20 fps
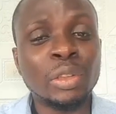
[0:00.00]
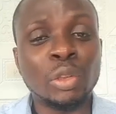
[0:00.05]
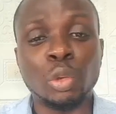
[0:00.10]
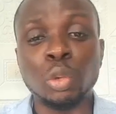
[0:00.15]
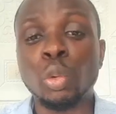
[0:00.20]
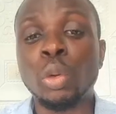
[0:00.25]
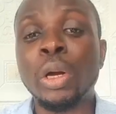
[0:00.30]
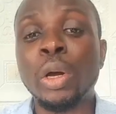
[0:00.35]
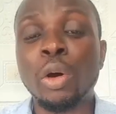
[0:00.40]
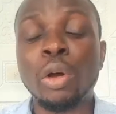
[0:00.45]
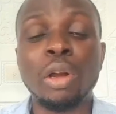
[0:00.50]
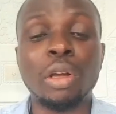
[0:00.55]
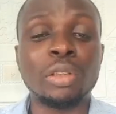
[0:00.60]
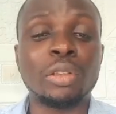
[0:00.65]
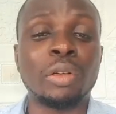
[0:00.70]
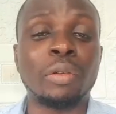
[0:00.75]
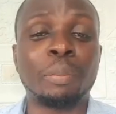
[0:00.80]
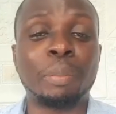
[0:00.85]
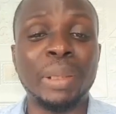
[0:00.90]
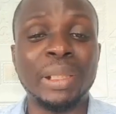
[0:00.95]
to a whole
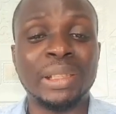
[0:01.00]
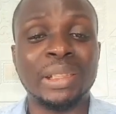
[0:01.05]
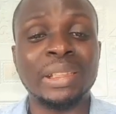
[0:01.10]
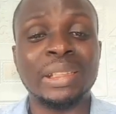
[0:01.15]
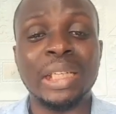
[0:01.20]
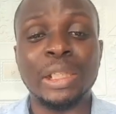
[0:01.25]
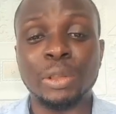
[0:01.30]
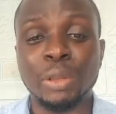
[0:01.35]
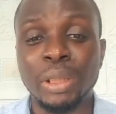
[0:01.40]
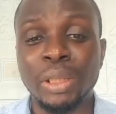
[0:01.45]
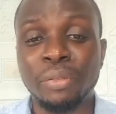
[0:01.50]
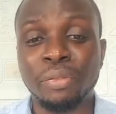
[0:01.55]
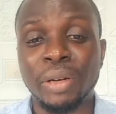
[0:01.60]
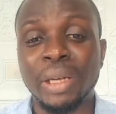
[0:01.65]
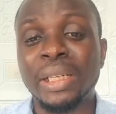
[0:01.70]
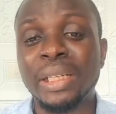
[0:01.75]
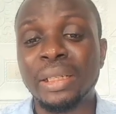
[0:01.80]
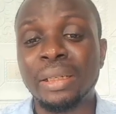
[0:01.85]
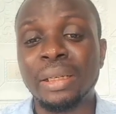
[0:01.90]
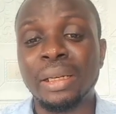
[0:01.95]
lot of persons actually
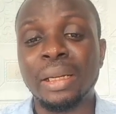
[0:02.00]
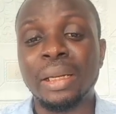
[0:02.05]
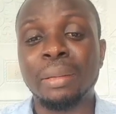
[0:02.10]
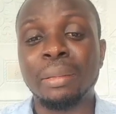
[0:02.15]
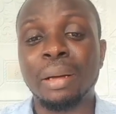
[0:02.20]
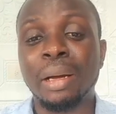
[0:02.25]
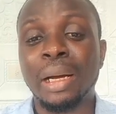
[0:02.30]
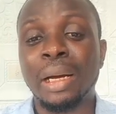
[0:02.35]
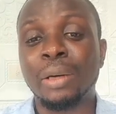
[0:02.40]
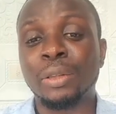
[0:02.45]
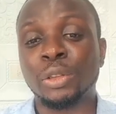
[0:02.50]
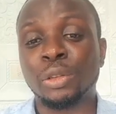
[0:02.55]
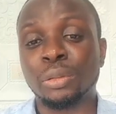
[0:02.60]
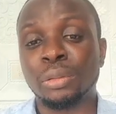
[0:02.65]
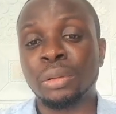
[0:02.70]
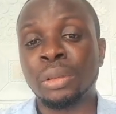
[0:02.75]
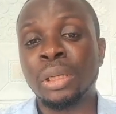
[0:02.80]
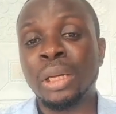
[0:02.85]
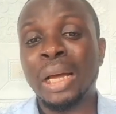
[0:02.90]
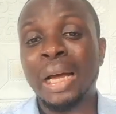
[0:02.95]
finding out
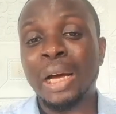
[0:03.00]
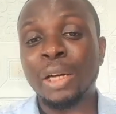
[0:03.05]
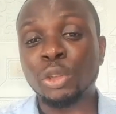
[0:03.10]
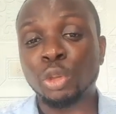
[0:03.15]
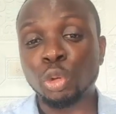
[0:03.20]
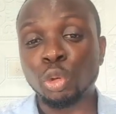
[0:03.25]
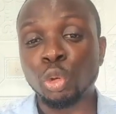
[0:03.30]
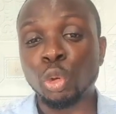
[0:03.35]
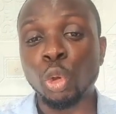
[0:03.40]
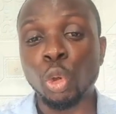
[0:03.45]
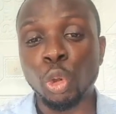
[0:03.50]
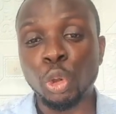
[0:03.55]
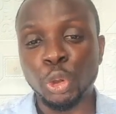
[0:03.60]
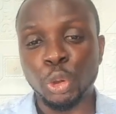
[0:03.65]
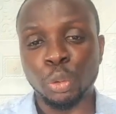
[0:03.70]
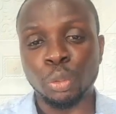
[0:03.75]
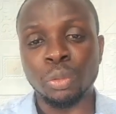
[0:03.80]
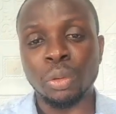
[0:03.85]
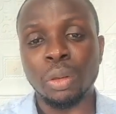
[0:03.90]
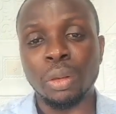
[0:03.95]
how to know
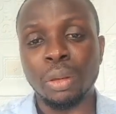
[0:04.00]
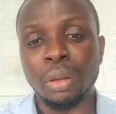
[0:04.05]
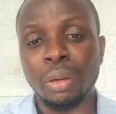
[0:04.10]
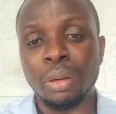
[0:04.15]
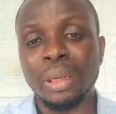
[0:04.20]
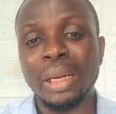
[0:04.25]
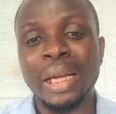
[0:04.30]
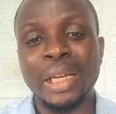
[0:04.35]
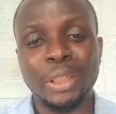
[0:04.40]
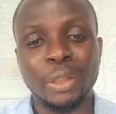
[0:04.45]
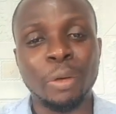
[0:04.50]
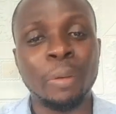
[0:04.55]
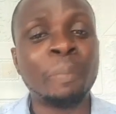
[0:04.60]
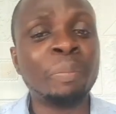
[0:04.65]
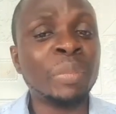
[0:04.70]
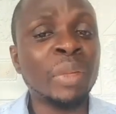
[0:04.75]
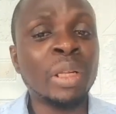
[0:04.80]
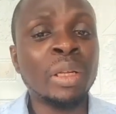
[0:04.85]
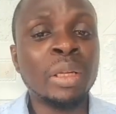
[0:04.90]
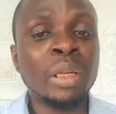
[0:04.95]
you online,
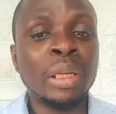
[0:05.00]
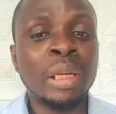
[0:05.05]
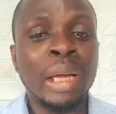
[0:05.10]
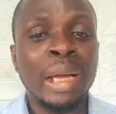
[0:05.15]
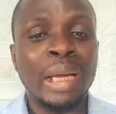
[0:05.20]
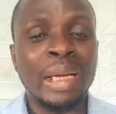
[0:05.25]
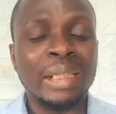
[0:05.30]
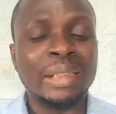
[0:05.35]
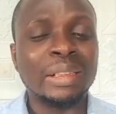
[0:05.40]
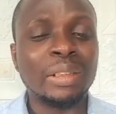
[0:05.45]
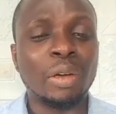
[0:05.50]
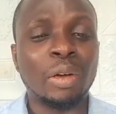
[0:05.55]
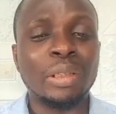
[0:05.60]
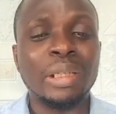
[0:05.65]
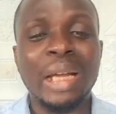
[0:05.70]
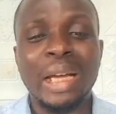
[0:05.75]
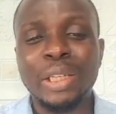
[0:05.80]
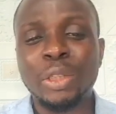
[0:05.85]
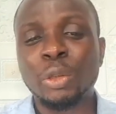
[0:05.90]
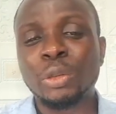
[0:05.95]
And
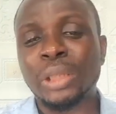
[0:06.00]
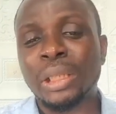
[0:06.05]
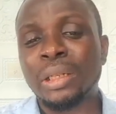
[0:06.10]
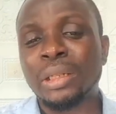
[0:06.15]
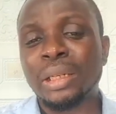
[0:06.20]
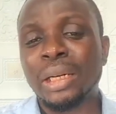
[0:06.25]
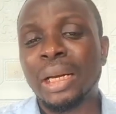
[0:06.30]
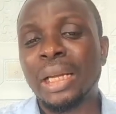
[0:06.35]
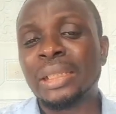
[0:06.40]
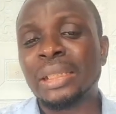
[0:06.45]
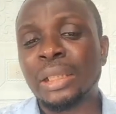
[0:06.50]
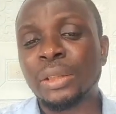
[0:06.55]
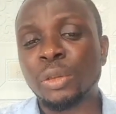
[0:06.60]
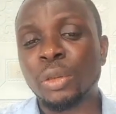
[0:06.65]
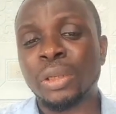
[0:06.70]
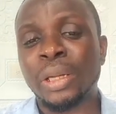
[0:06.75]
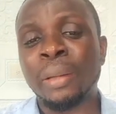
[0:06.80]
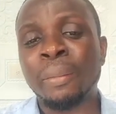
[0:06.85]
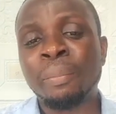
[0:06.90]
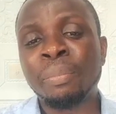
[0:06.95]
on that note, I now realized that,
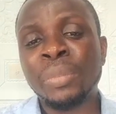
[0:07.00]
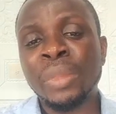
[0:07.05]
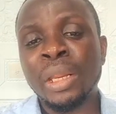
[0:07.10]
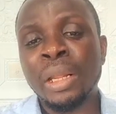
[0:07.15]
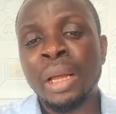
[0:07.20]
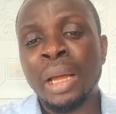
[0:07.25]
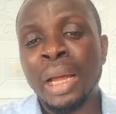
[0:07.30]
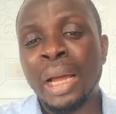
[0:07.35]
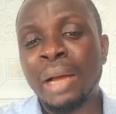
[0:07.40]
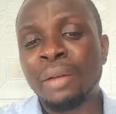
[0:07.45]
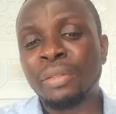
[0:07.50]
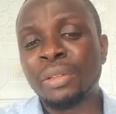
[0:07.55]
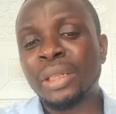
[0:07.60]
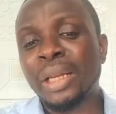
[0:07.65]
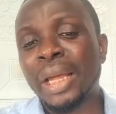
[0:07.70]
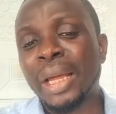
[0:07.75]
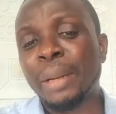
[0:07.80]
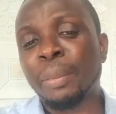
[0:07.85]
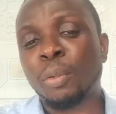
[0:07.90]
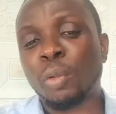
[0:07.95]
okay, I
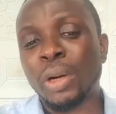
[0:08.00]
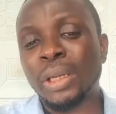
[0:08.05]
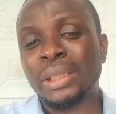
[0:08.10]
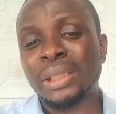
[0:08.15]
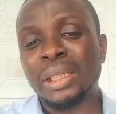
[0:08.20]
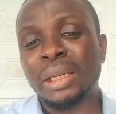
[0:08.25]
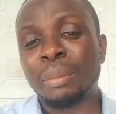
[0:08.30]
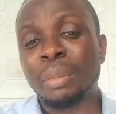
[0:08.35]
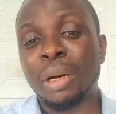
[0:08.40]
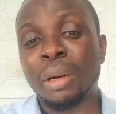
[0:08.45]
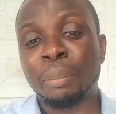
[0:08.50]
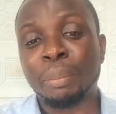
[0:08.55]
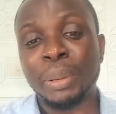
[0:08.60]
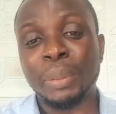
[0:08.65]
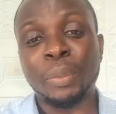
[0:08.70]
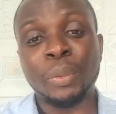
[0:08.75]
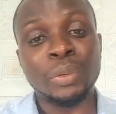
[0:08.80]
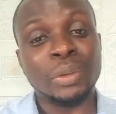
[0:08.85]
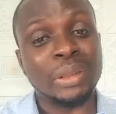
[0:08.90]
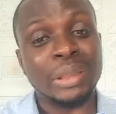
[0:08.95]
haven't helped quite a number of
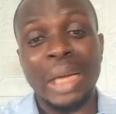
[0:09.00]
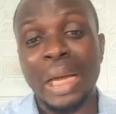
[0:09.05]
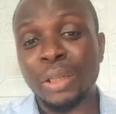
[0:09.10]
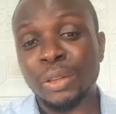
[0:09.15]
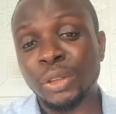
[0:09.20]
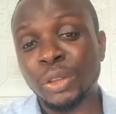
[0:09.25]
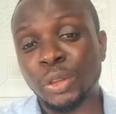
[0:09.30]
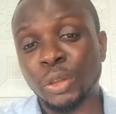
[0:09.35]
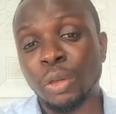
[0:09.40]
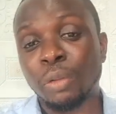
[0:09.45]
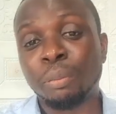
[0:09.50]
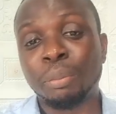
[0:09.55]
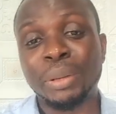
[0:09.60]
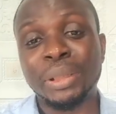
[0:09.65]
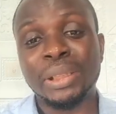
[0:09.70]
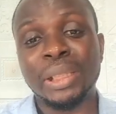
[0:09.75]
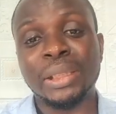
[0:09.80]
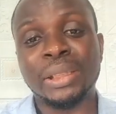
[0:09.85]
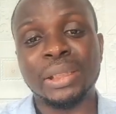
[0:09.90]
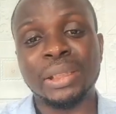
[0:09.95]
people, thousands of
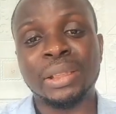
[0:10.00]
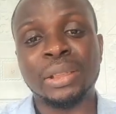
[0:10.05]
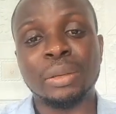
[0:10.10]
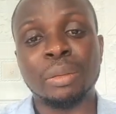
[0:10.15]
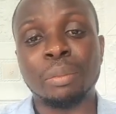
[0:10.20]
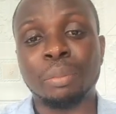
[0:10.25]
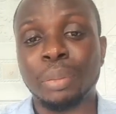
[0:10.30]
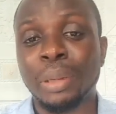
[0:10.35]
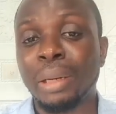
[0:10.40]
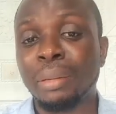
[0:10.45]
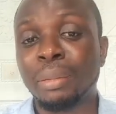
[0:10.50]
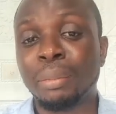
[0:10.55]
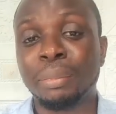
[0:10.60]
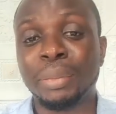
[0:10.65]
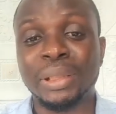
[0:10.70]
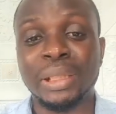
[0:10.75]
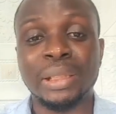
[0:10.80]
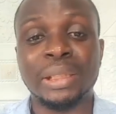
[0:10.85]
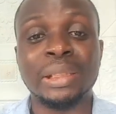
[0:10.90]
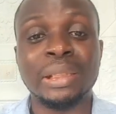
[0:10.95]
businesses, probably
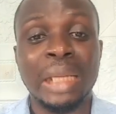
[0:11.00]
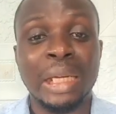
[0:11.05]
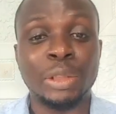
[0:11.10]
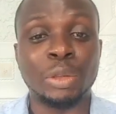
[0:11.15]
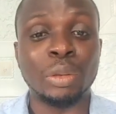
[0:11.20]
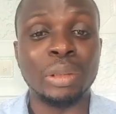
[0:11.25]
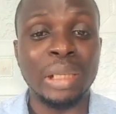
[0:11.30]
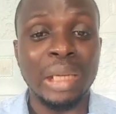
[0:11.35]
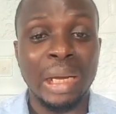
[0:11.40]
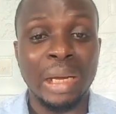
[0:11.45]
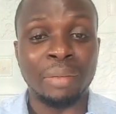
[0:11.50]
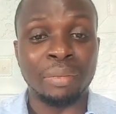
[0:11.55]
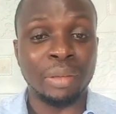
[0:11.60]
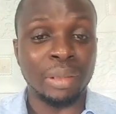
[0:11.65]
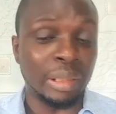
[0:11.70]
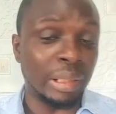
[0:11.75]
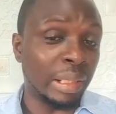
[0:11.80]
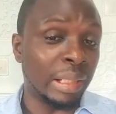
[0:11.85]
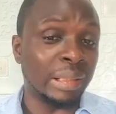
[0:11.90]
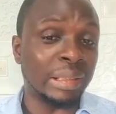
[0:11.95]
businesses that actually have
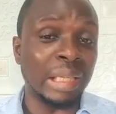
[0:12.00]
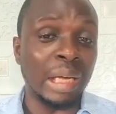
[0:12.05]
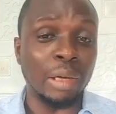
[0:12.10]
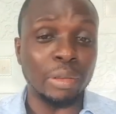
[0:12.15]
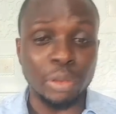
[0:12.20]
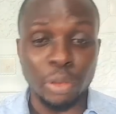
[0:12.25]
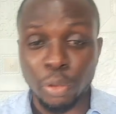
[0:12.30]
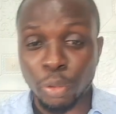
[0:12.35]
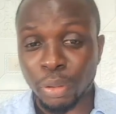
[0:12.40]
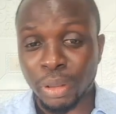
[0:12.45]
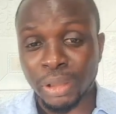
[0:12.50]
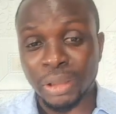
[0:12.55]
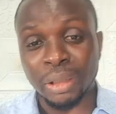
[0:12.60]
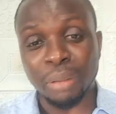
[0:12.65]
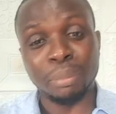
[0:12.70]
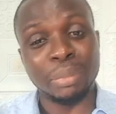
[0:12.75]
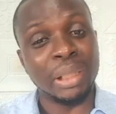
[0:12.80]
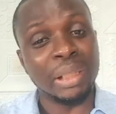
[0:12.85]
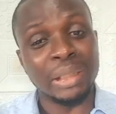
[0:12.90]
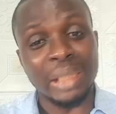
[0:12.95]
1,000
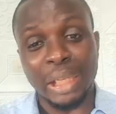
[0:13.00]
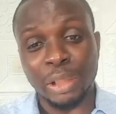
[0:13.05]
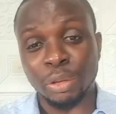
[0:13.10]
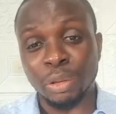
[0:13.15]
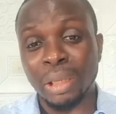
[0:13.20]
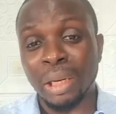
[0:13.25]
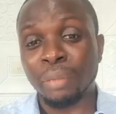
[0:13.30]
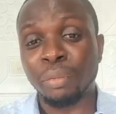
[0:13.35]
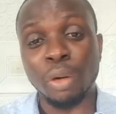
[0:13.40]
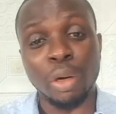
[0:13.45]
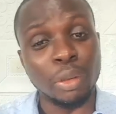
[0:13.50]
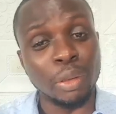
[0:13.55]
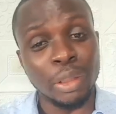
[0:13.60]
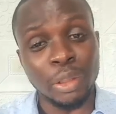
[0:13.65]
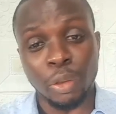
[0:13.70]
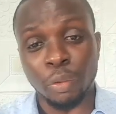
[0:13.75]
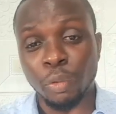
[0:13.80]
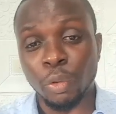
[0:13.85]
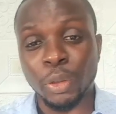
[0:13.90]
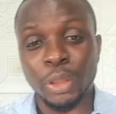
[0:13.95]
locations, businesses that actually have
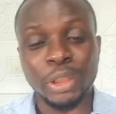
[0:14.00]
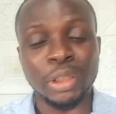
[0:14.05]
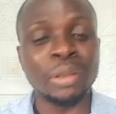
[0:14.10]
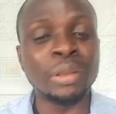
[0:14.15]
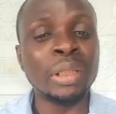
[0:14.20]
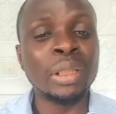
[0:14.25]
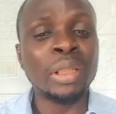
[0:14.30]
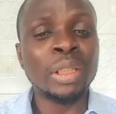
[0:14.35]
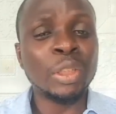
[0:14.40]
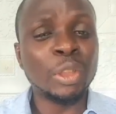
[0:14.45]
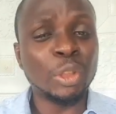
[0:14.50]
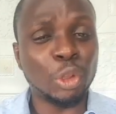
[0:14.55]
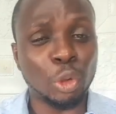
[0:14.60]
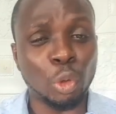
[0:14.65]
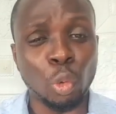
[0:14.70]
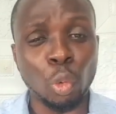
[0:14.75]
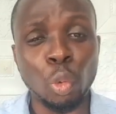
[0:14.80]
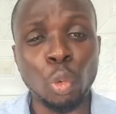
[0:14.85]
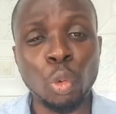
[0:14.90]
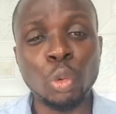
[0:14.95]
hundreds of locations,
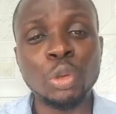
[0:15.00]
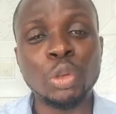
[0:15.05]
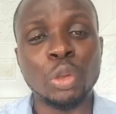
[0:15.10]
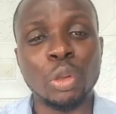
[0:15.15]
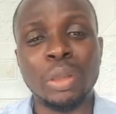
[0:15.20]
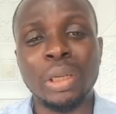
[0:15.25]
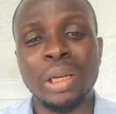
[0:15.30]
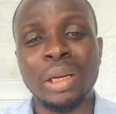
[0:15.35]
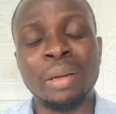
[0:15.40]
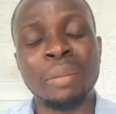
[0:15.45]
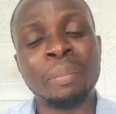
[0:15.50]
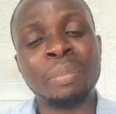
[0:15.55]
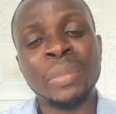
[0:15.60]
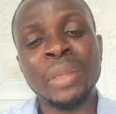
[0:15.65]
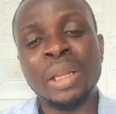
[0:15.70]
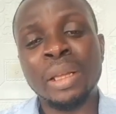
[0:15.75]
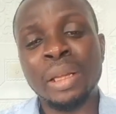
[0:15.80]
schools, owner,